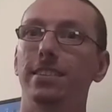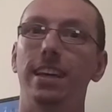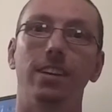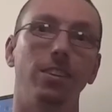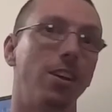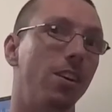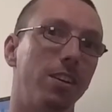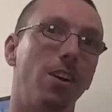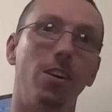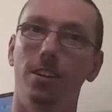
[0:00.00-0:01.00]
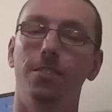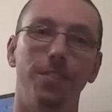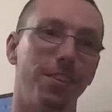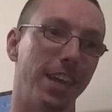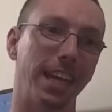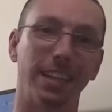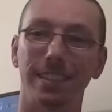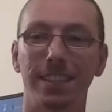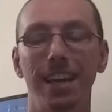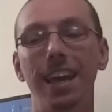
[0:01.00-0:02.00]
tell all of the things.